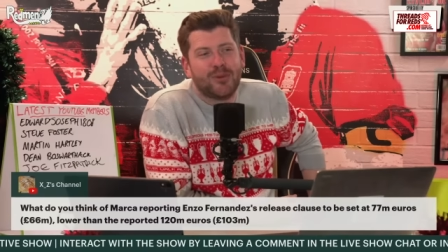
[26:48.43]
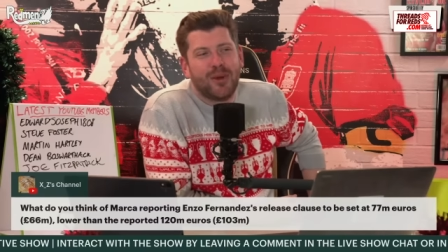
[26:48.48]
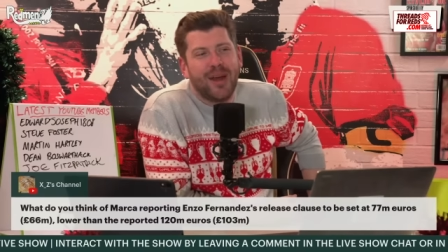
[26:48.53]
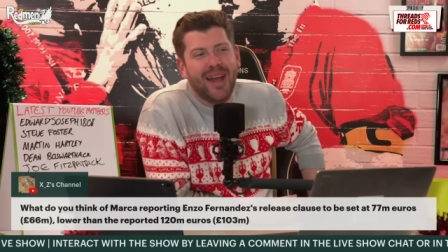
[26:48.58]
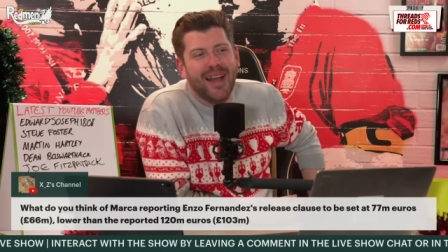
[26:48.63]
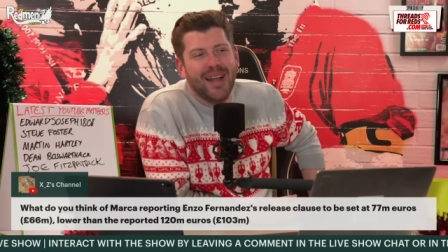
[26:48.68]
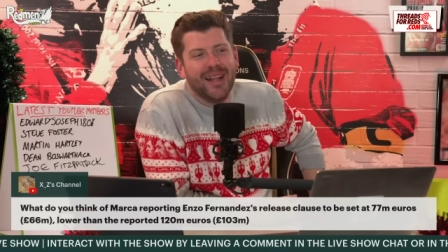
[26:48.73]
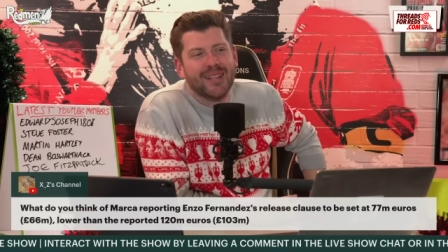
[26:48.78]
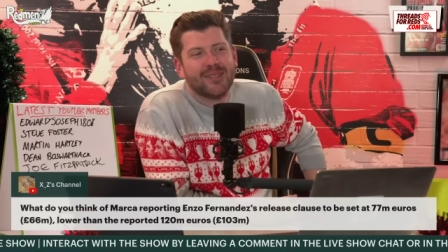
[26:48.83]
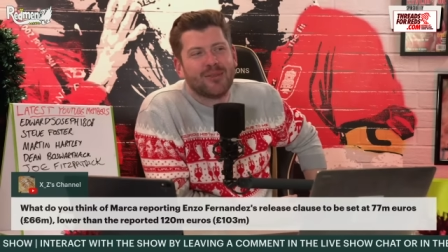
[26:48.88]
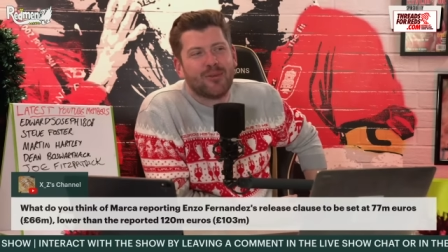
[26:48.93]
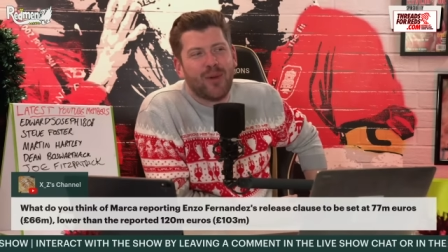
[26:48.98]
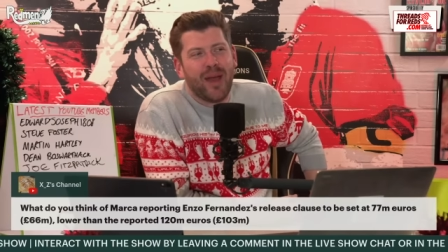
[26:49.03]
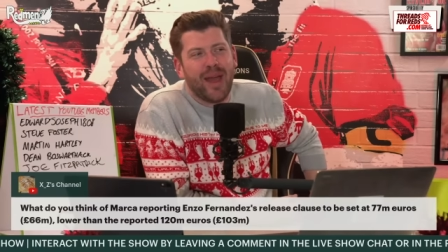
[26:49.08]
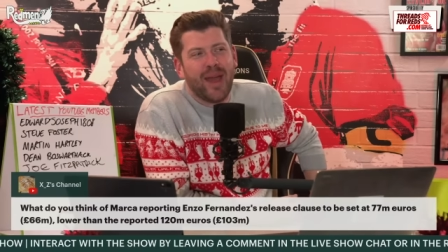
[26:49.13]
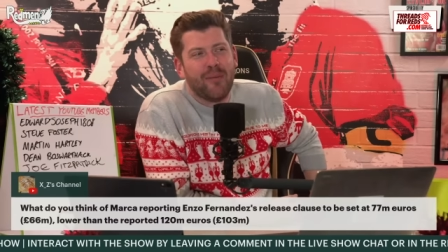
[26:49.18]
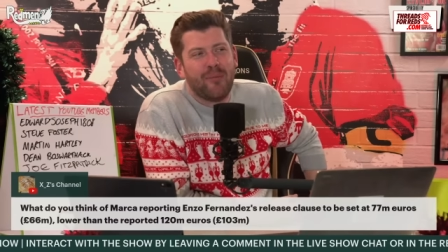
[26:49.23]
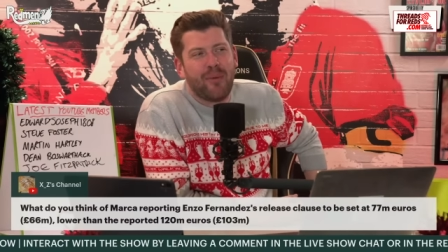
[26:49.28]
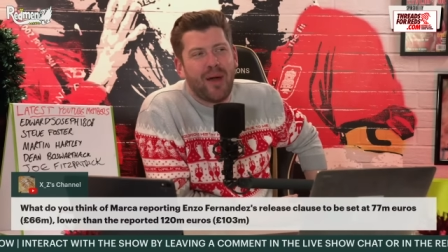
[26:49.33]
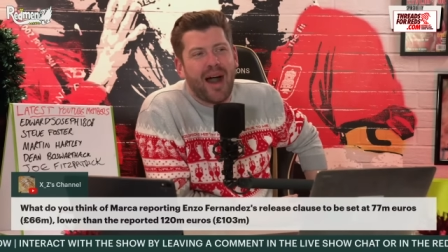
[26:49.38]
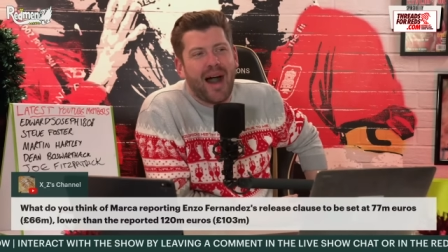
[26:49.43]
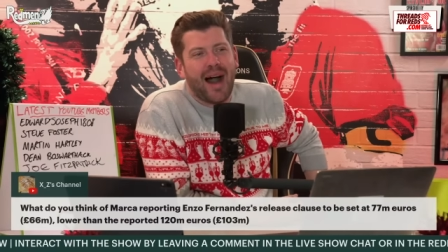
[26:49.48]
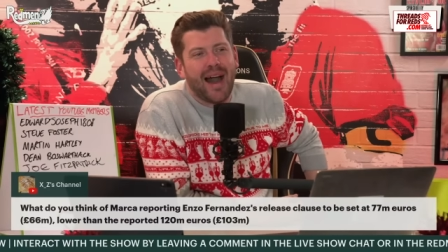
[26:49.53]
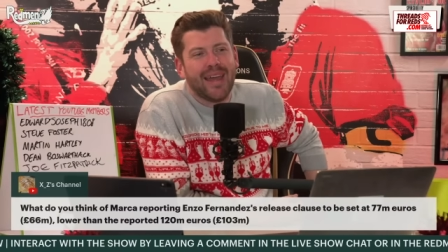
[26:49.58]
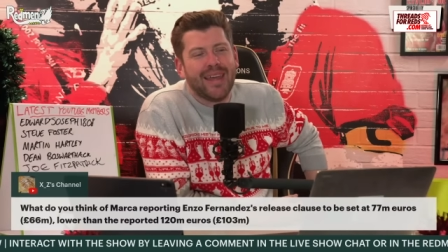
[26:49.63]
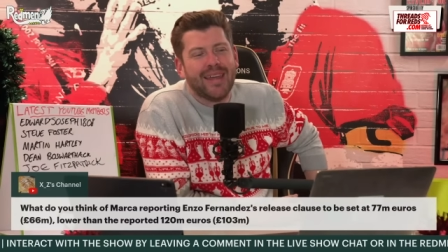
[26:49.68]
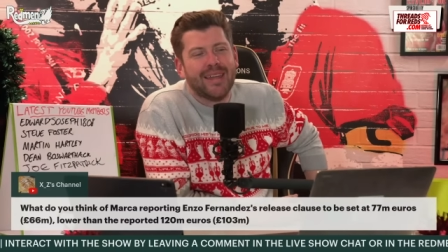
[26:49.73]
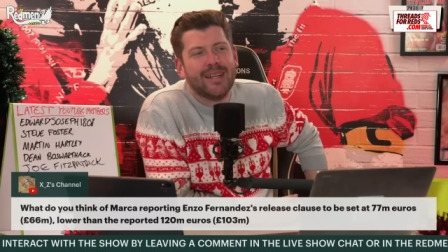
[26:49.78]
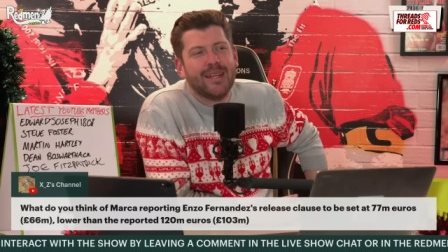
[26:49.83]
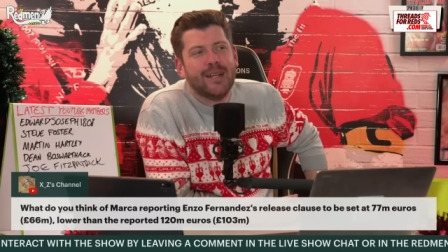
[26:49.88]
world
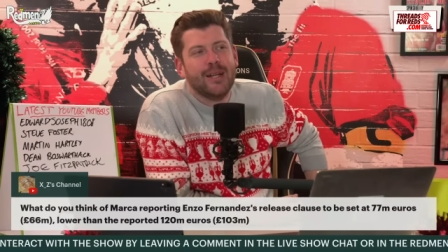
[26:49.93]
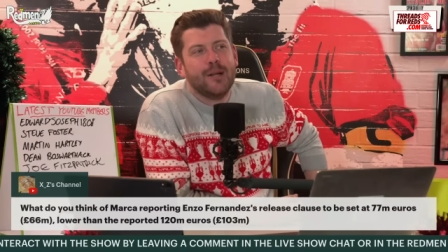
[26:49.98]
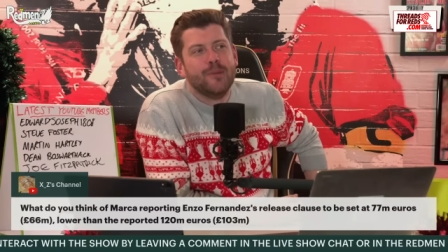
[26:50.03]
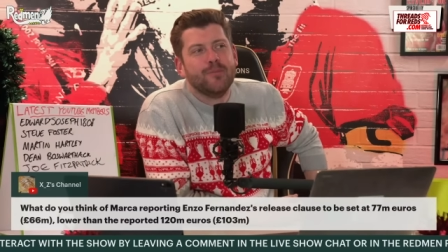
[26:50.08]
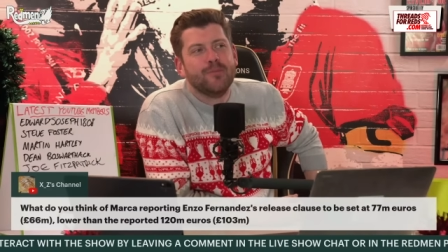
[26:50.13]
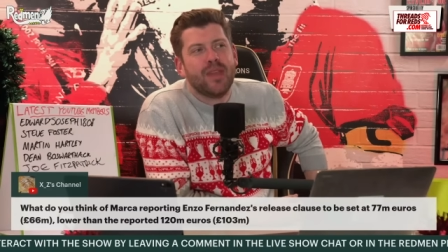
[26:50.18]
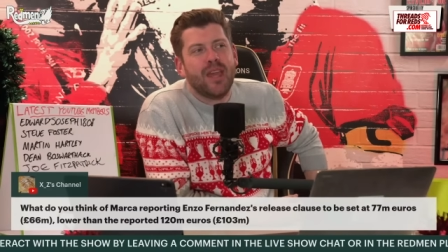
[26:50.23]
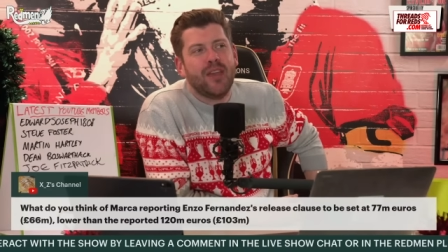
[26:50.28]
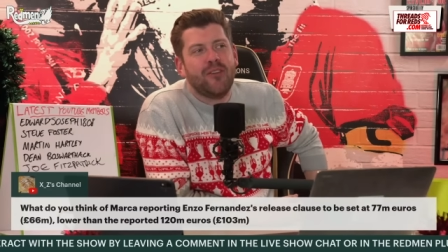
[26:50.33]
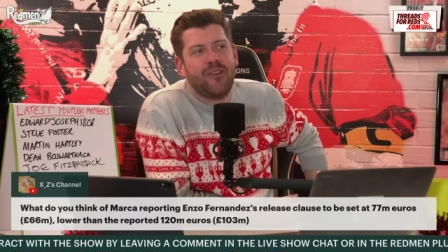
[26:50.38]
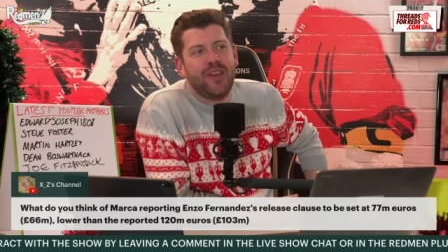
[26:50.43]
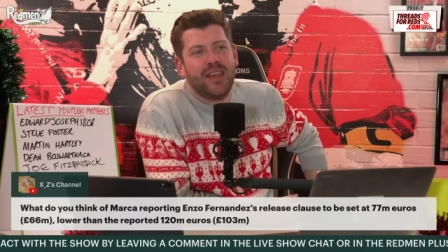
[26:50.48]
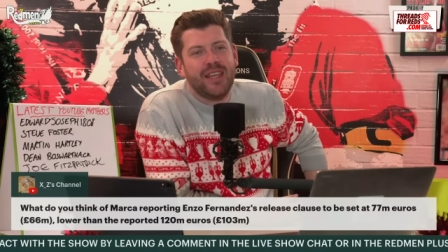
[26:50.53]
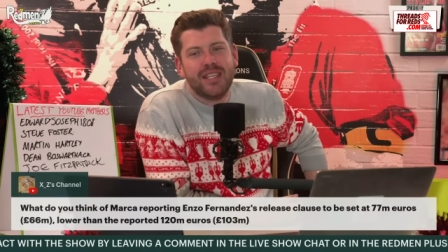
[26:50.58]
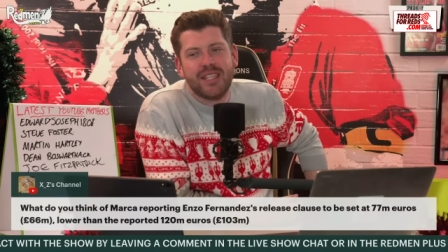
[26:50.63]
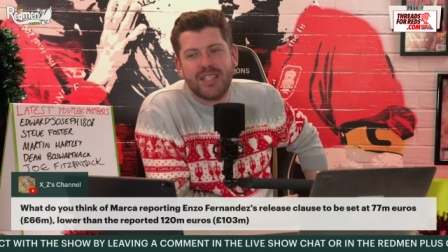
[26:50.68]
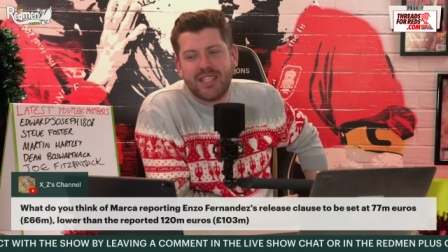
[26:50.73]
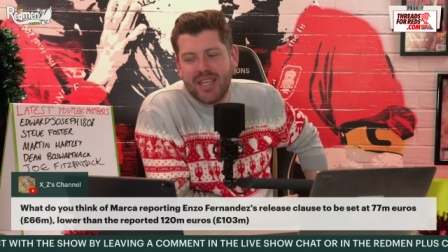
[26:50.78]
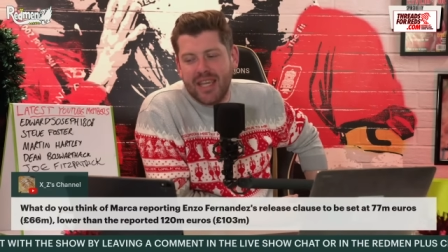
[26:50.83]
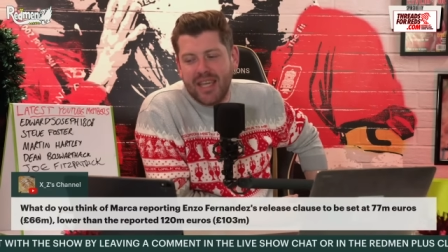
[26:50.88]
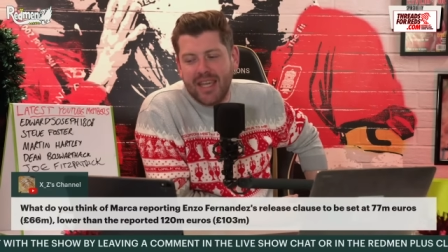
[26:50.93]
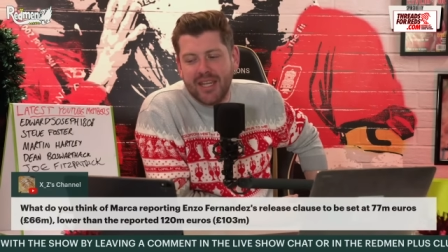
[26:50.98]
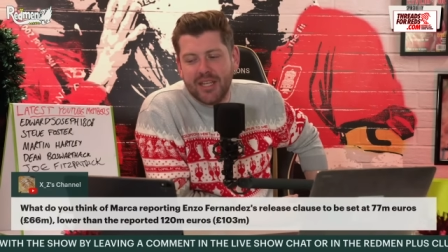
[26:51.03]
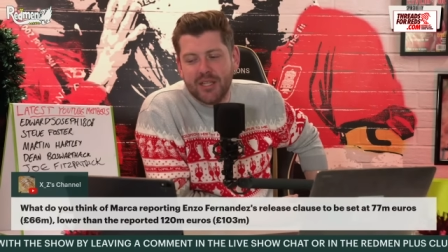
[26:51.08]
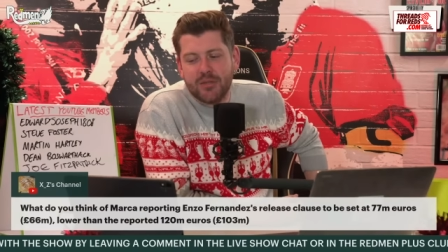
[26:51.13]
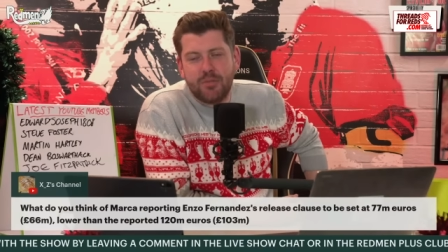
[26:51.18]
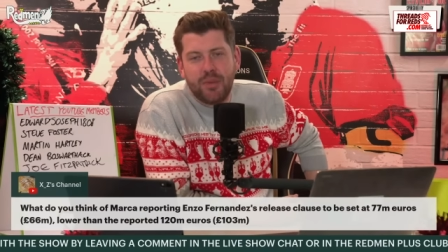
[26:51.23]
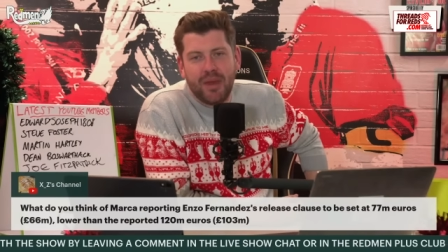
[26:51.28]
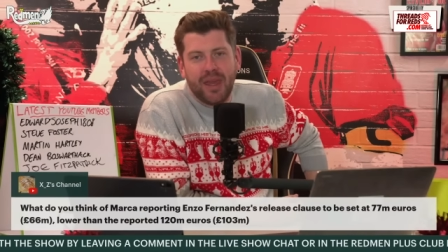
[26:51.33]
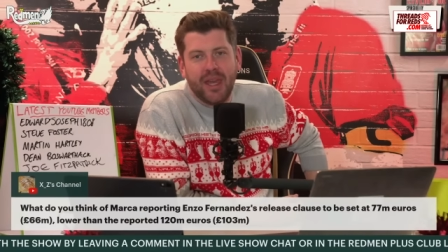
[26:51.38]
whereby if he's seen
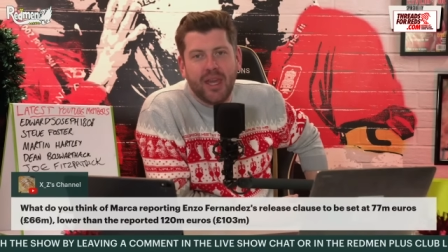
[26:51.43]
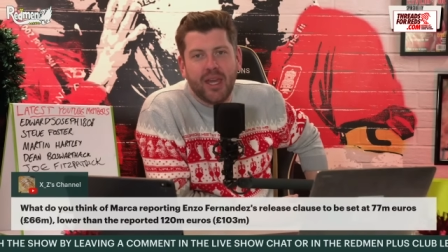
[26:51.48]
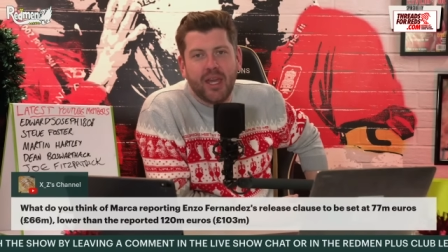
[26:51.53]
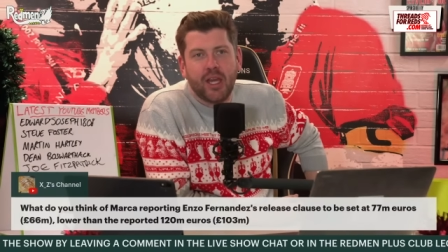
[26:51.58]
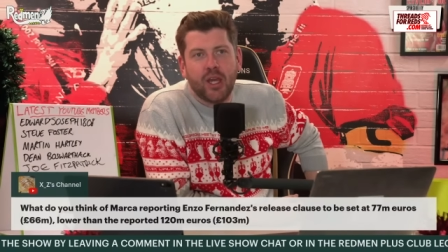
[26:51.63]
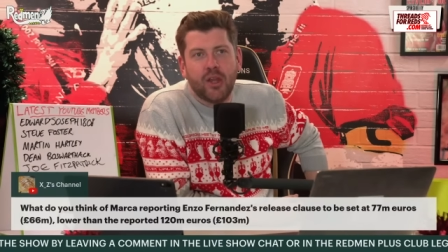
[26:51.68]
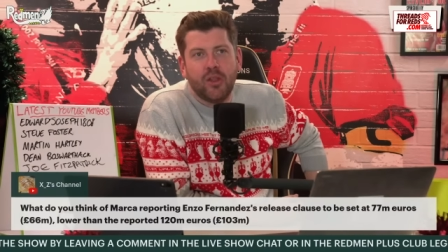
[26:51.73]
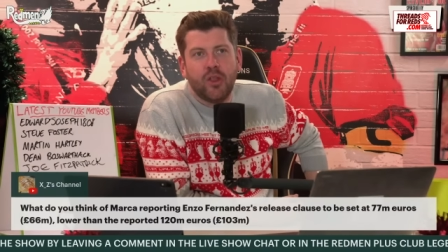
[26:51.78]
as being